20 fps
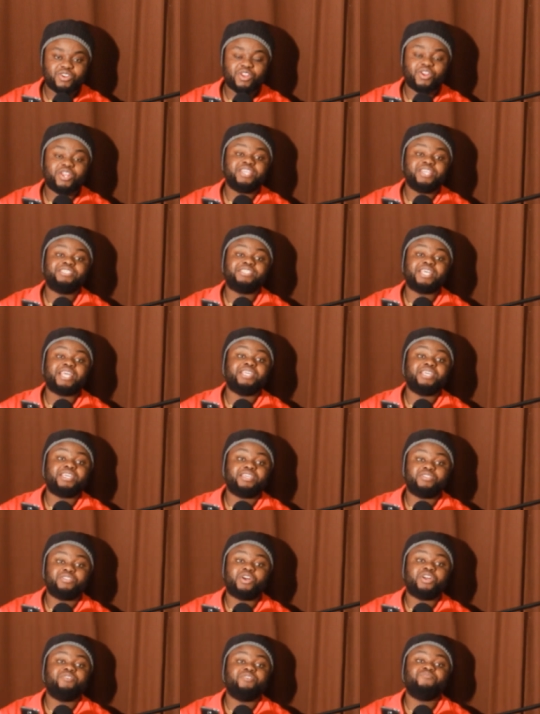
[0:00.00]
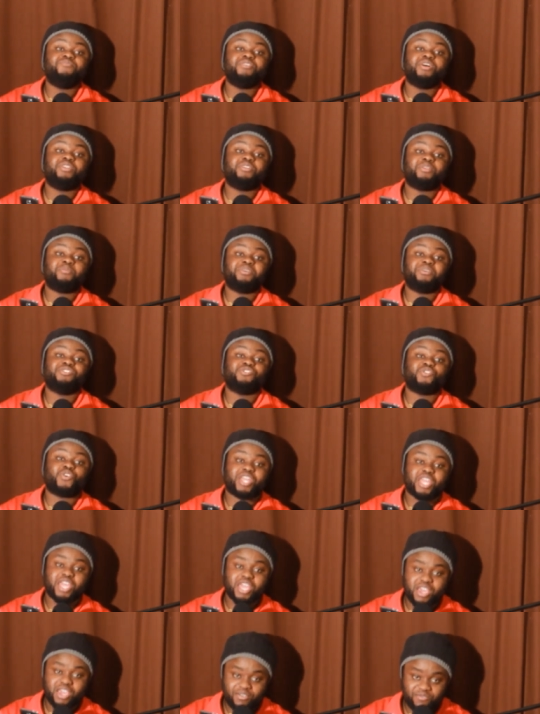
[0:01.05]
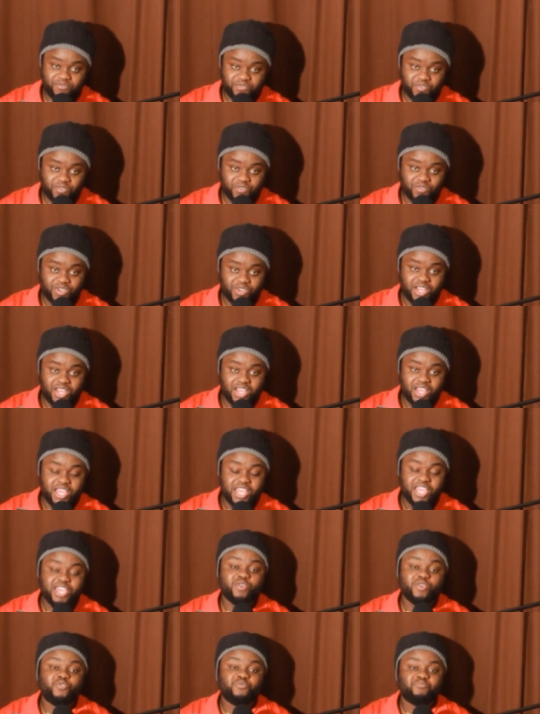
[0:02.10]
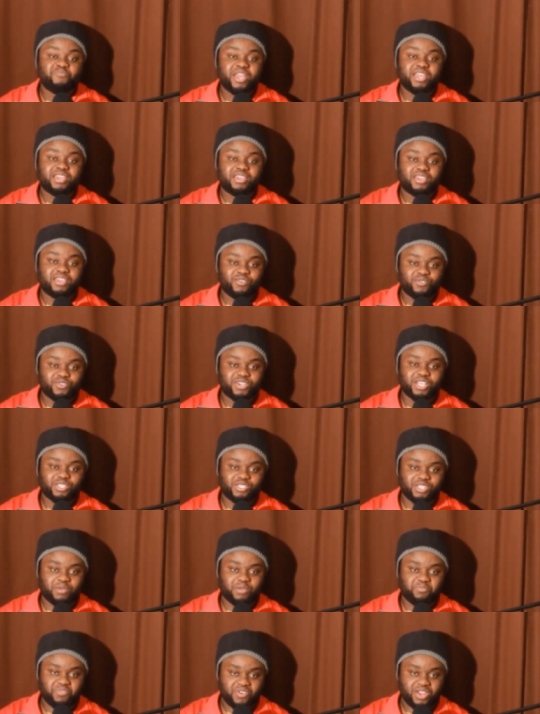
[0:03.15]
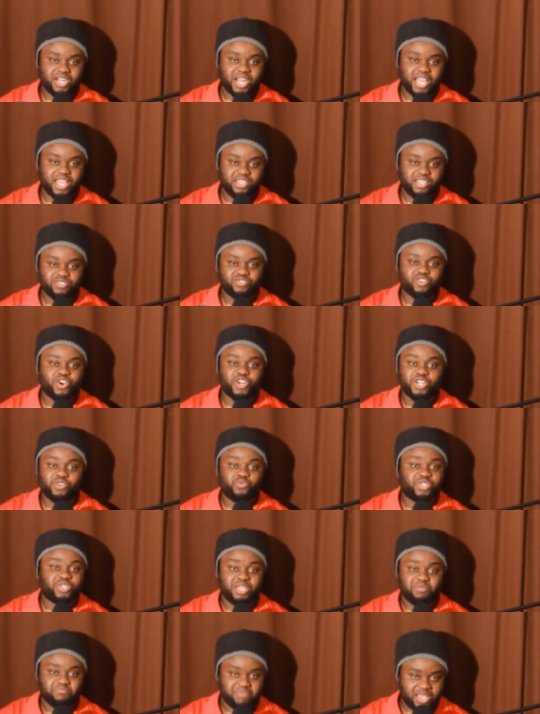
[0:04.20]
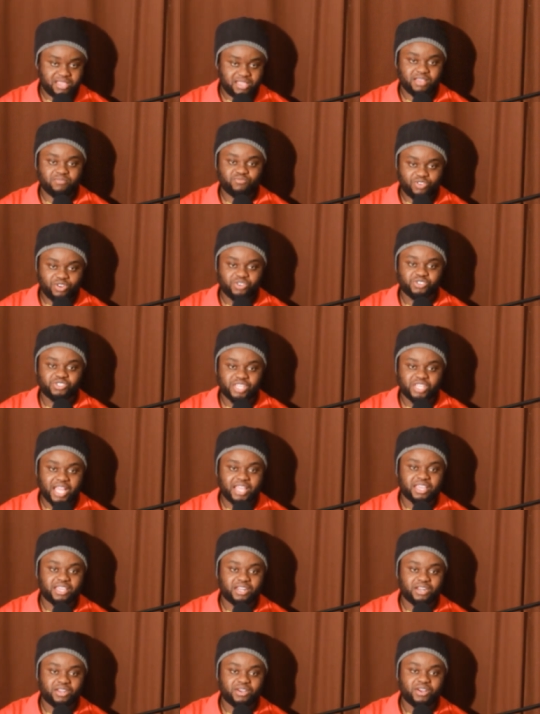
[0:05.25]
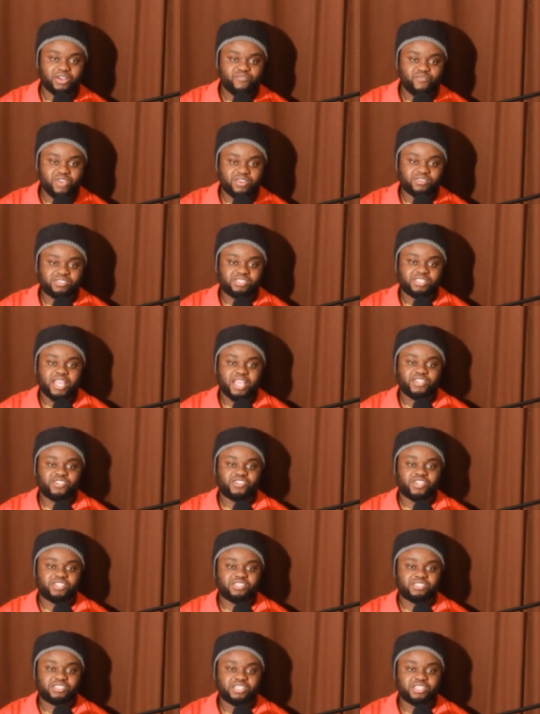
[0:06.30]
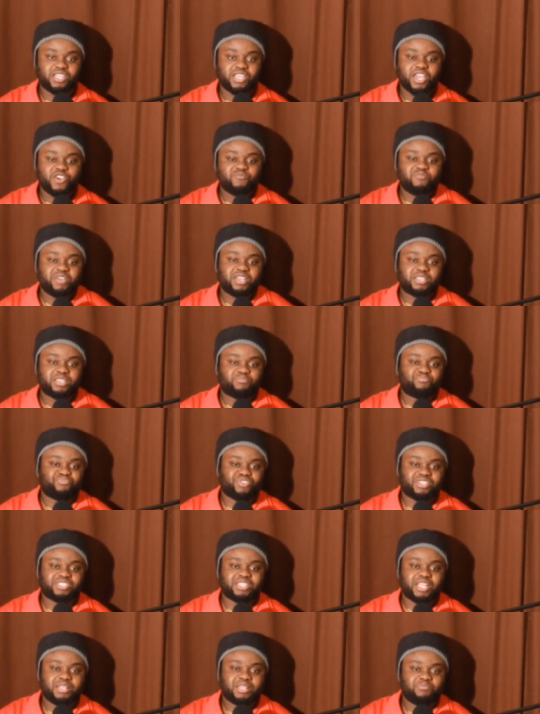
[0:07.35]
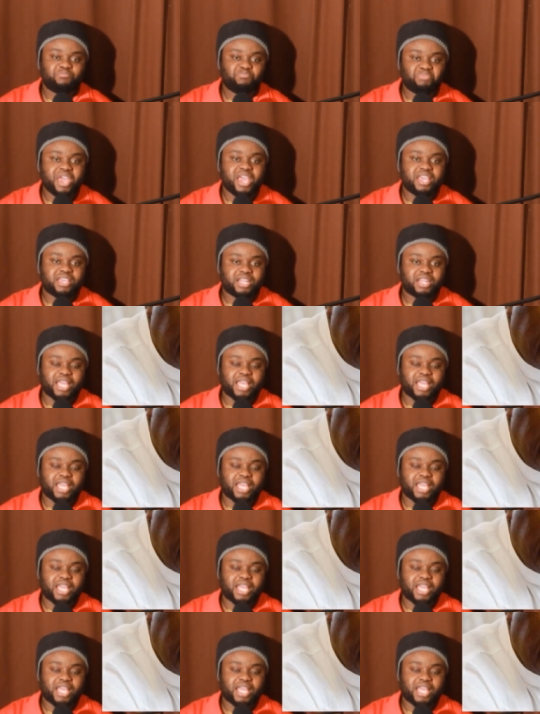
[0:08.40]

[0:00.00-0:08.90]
no, no. He's saying no. If the, the president is not careful, yeah, he will make. It will get to the point that he not only would he make them close like you know radio stations, he will make the president beg,